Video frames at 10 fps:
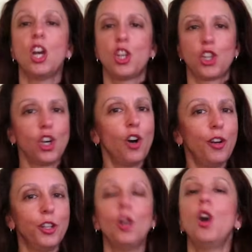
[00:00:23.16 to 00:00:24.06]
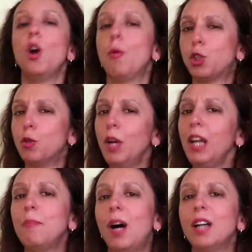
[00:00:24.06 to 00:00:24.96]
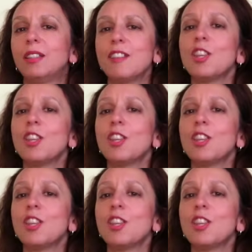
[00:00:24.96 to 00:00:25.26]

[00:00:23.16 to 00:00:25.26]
showing you what really matters